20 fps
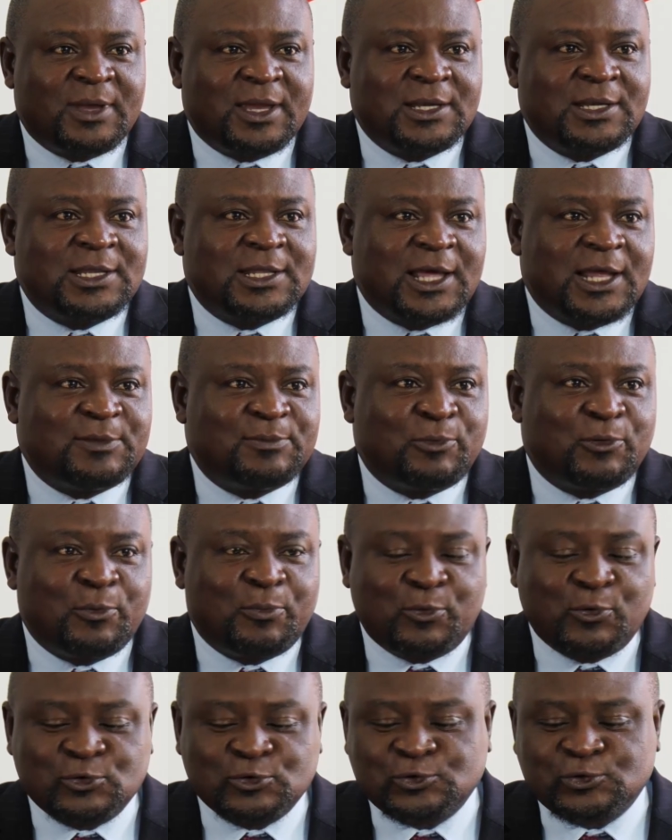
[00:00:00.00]
made that
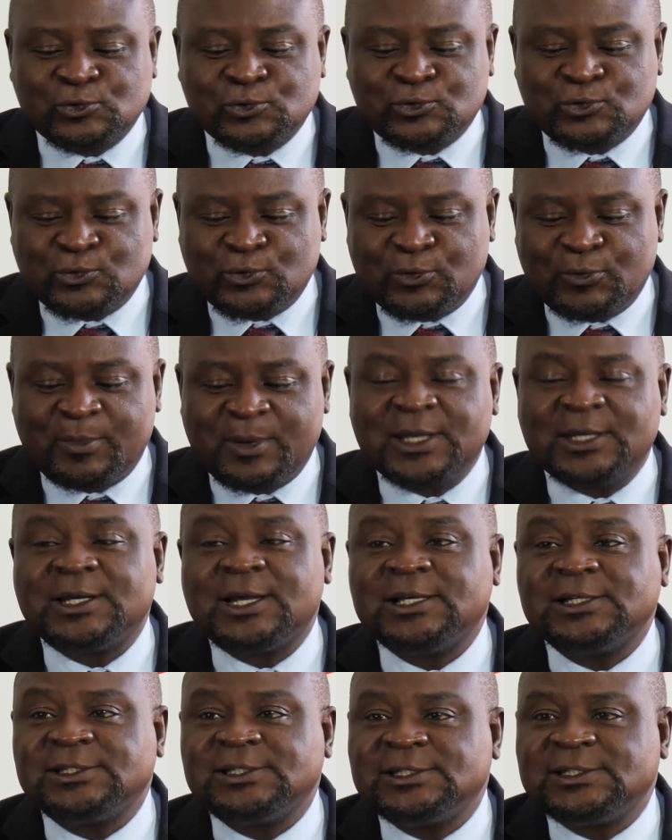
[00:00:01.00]
proposal to
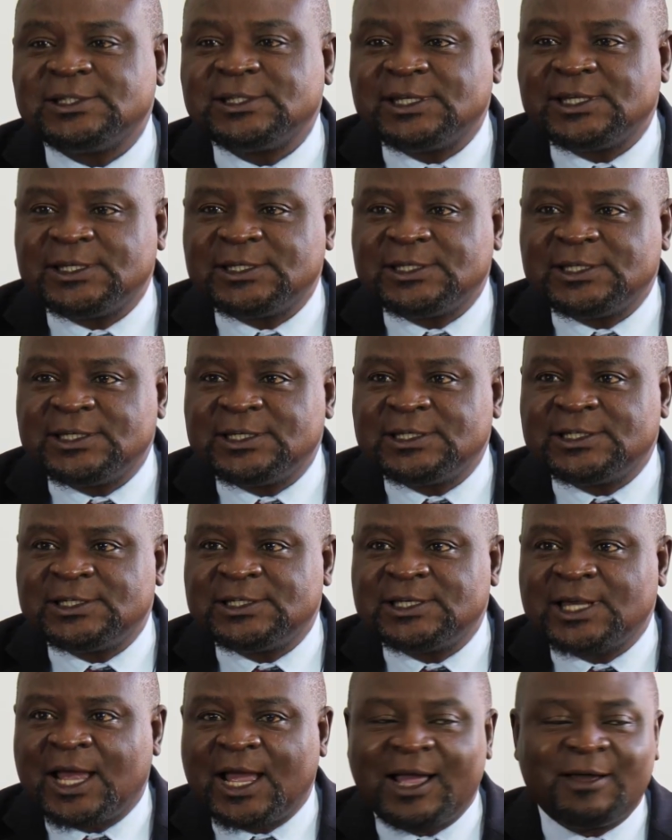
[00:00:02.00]
Hubertus, they didn't
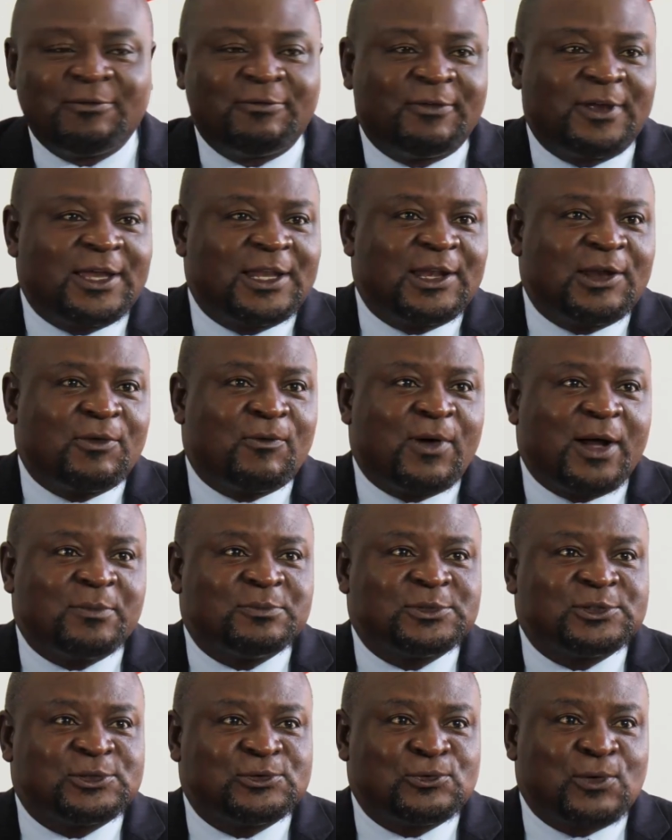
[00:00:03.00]
have any
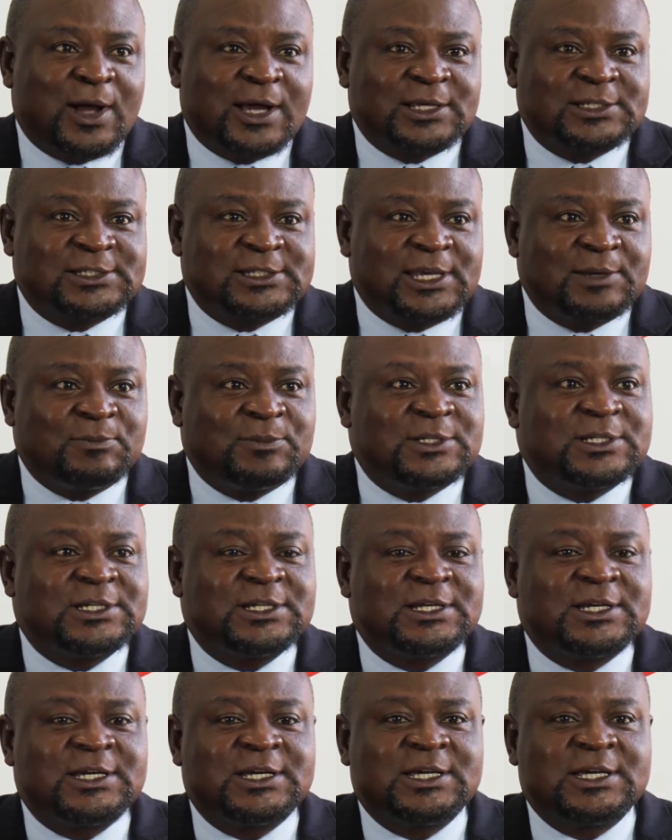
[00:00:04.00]
qualms to accept.
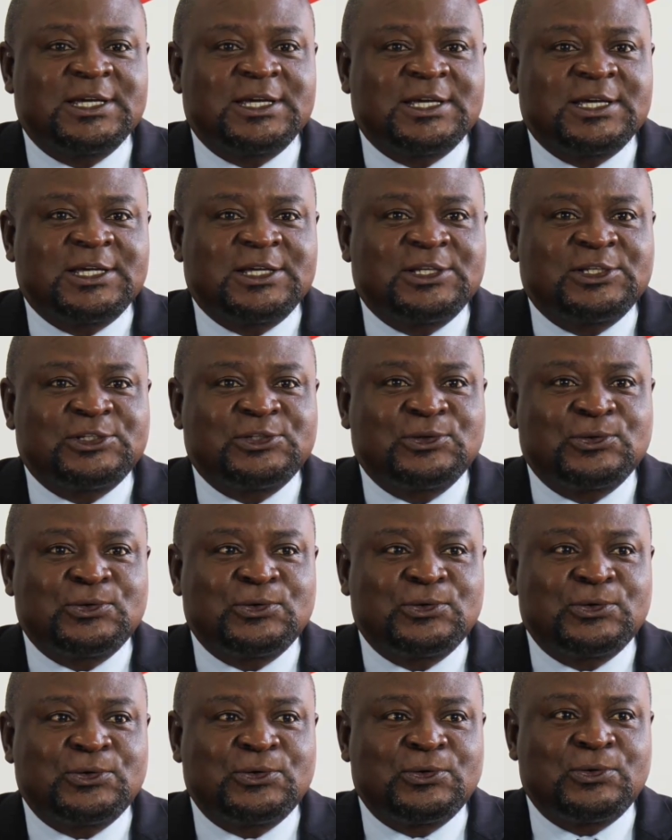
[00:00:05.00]

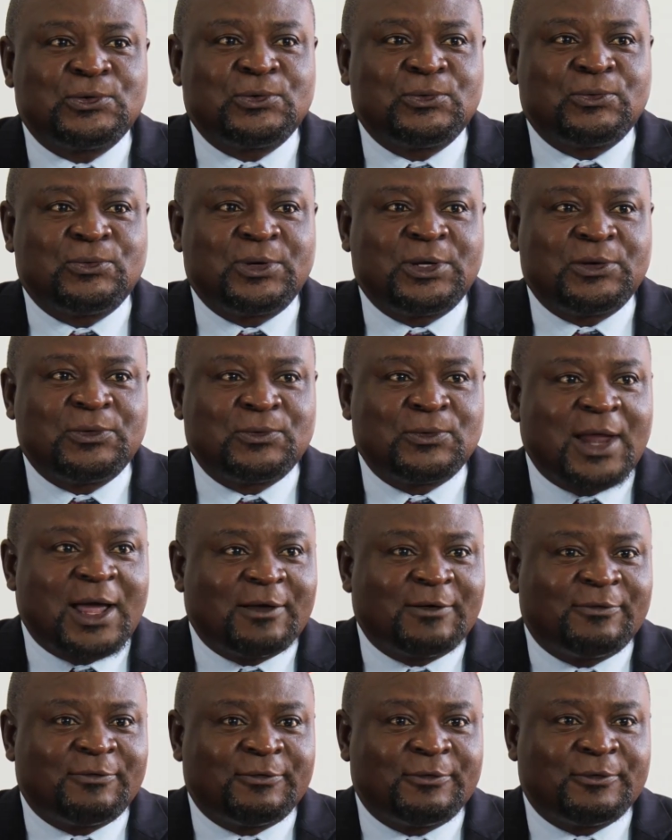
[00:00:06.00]
So we would
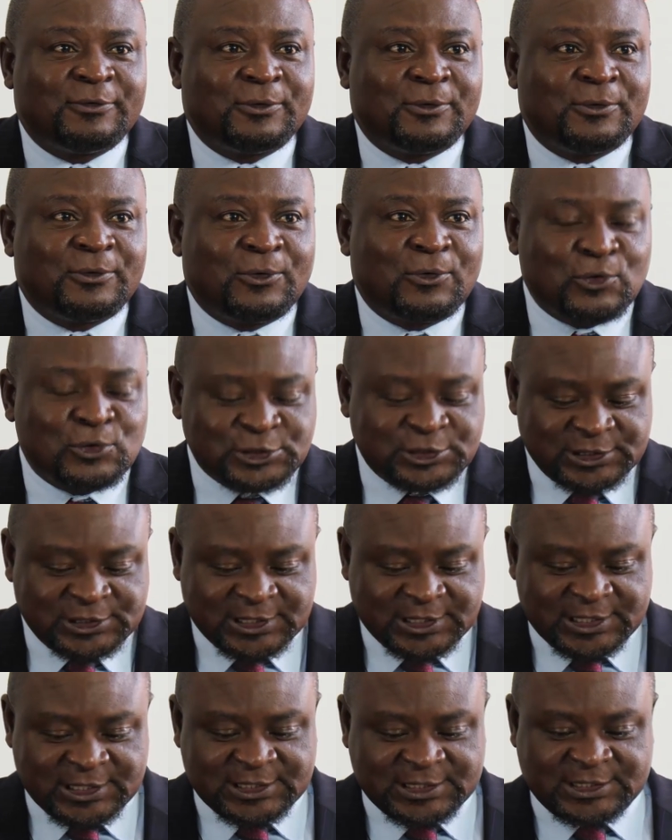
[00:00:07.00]
have uh, launched
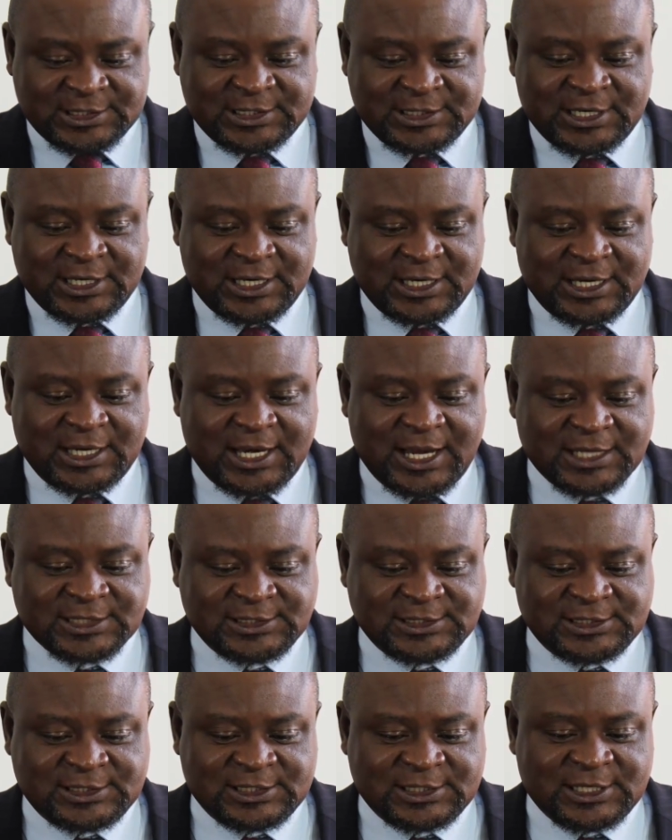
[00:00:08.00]
this uh,
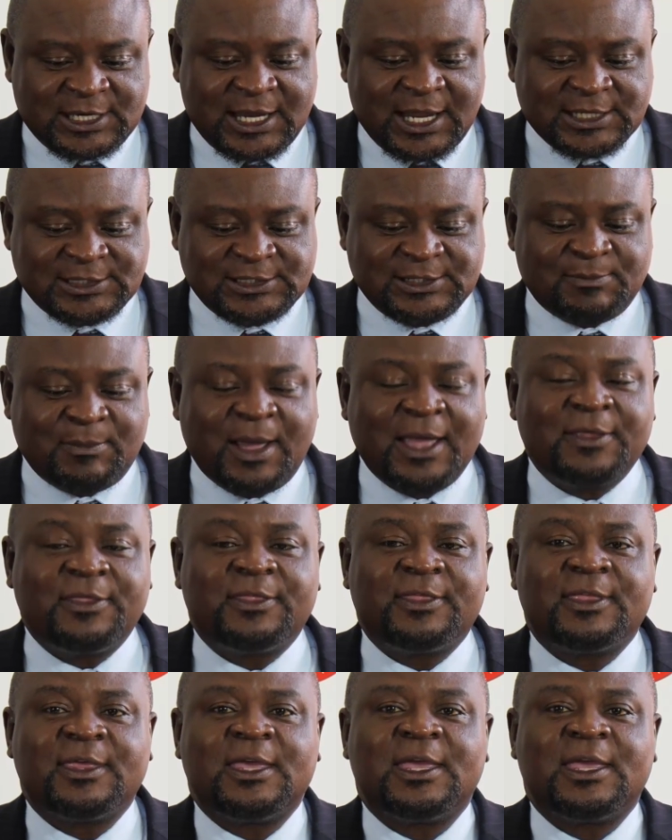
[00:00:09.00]
last, uh, last month,